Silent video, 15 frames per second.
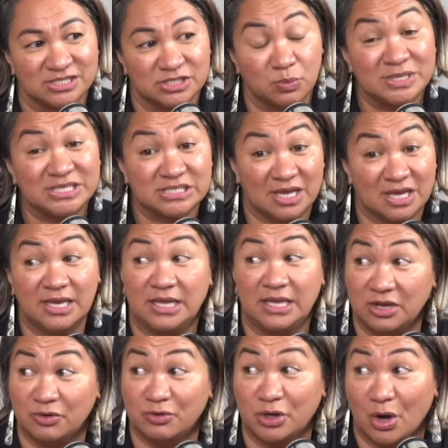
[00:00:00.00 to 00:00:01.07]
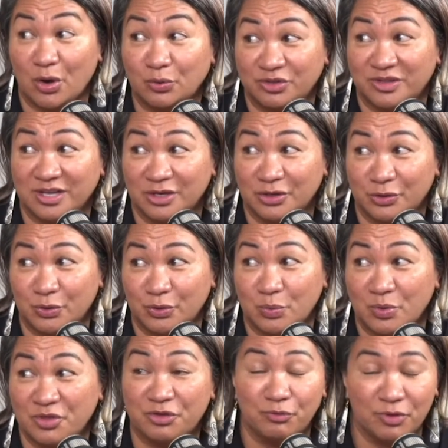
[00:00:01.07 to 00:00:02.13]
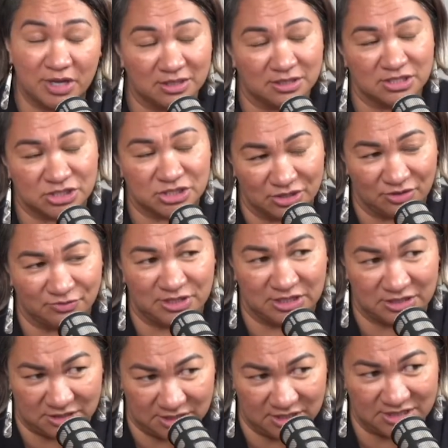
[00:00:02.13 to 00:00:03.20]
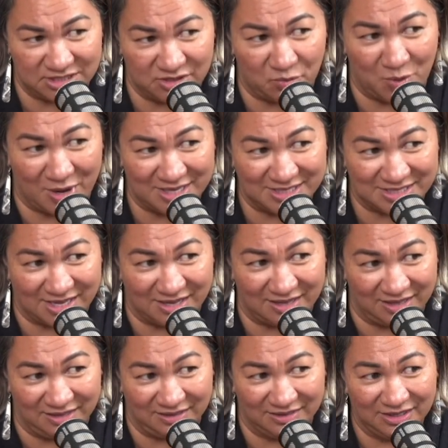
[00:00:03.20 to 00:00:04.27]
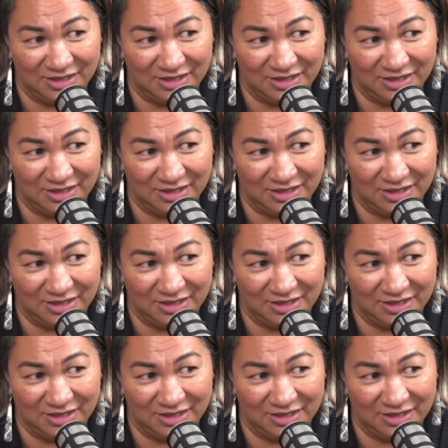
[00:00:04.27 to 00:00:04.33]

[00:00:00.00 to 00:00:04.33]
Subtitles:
And we start here in Aotearoa with the recognition of Te Tiriti o Waitangi.